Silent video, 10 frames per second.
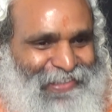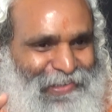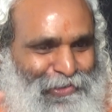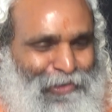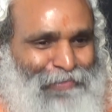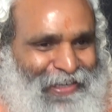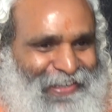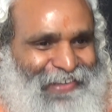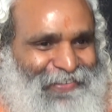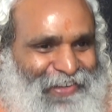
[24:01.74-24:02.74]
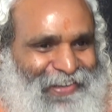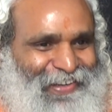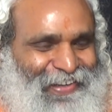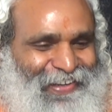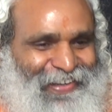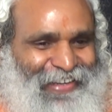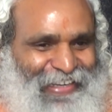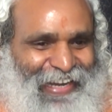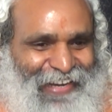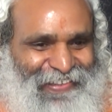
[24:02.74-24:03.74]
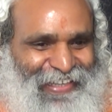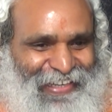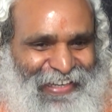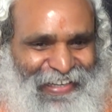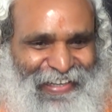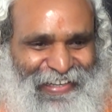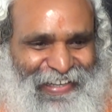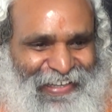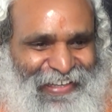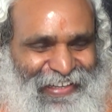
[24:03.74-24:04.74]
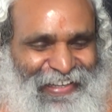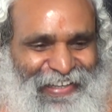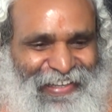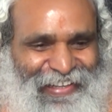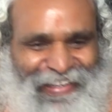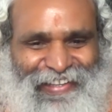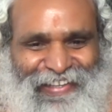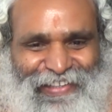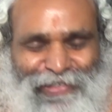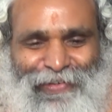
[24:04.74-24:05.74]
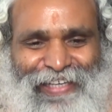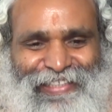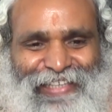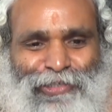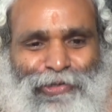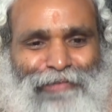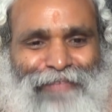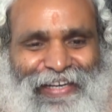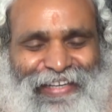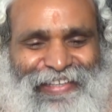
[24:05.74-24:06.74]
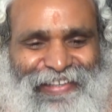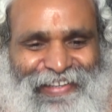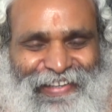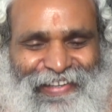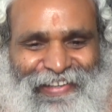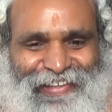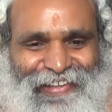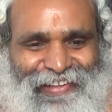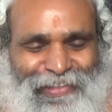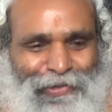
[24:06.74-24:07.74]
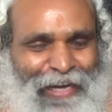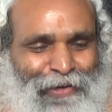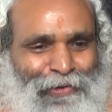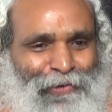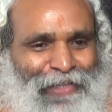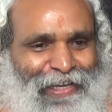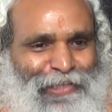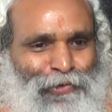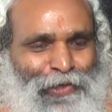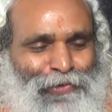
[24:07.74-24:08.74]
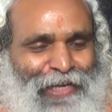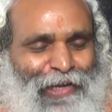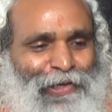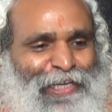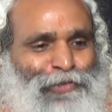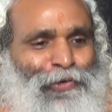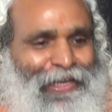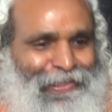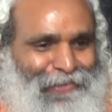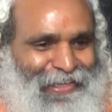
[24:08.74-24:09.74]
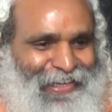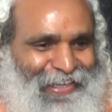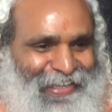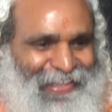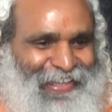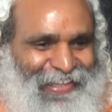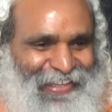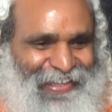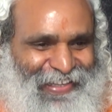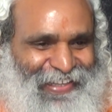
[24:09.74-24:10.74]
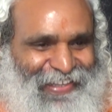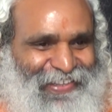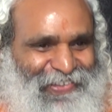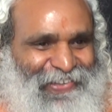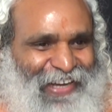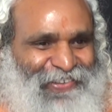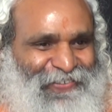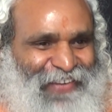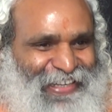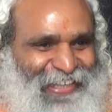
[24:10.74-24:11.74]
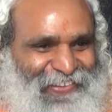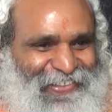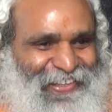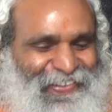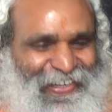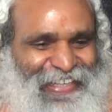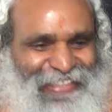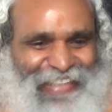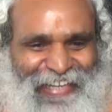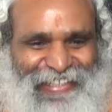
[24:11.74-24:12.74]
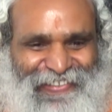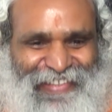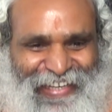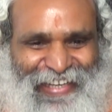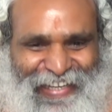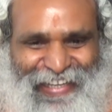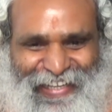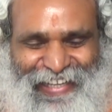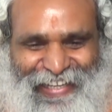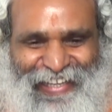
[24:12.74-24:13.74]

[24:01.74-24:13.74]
is called soulmate area, okay? So what is that soulmate? So I don't know whether S-O-U-L or S-O-L-E, okay? So we have to find out what is that, okay?